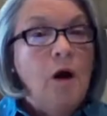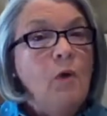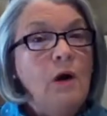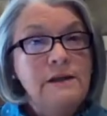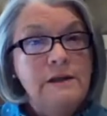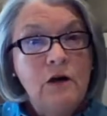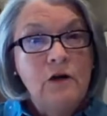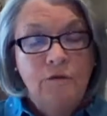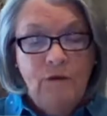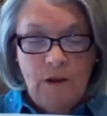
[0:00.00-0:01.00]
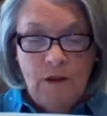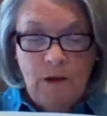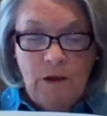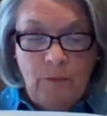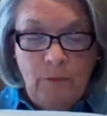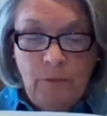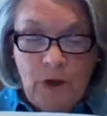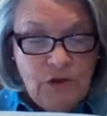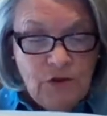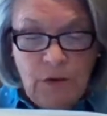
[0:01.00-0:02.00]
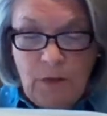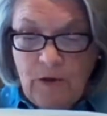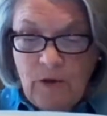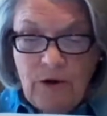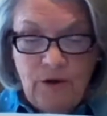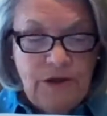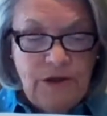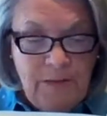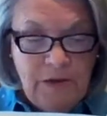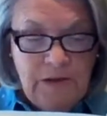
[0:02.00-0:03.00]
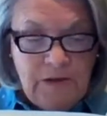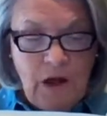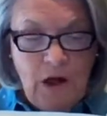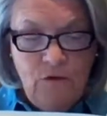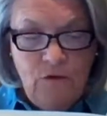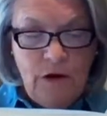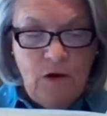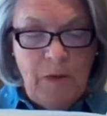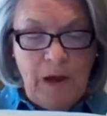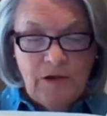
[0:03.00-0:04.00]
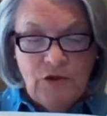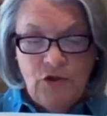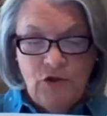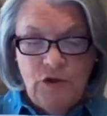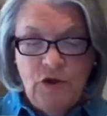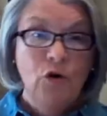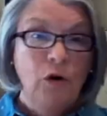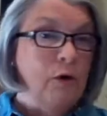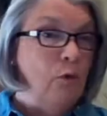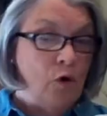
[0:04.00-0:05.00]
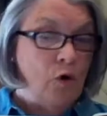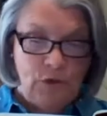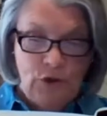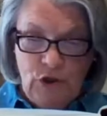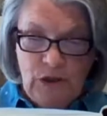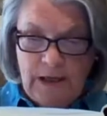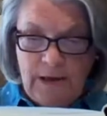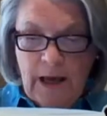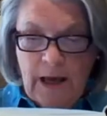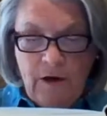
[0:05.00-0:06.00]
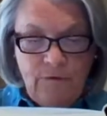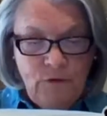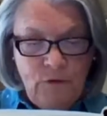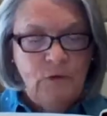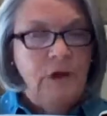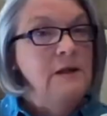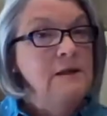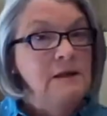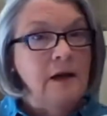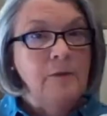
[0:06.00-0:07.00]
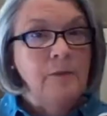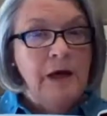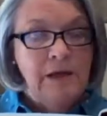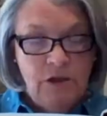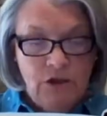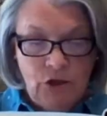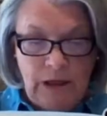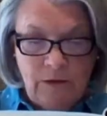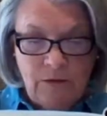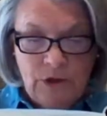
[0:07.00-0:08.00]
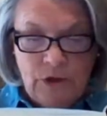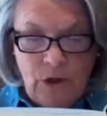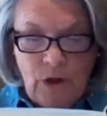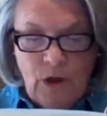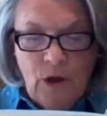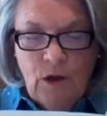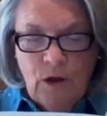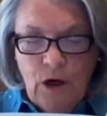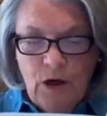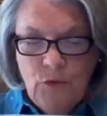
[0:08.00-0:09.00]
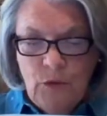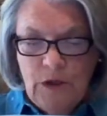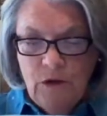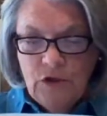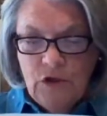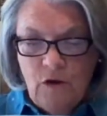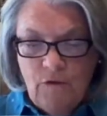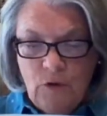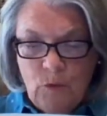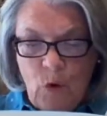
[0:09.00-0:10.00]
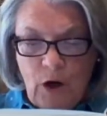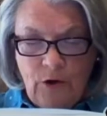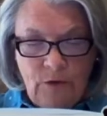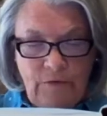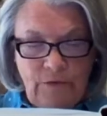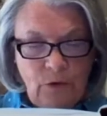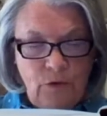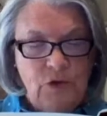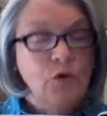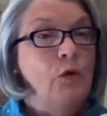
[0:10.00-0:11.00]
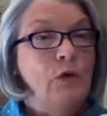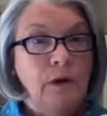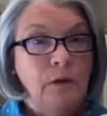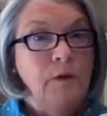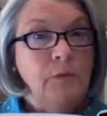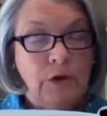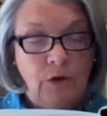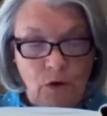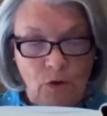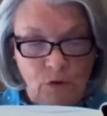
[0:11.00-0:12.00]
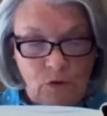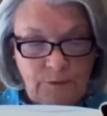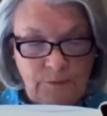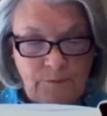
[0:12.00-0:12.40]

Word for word: While Sarah fought the blustery weather and her demons, other ferry passengers enjoyed a warm journey and food inside the passenger lounge. Large windows offered watery views without the bitter cold.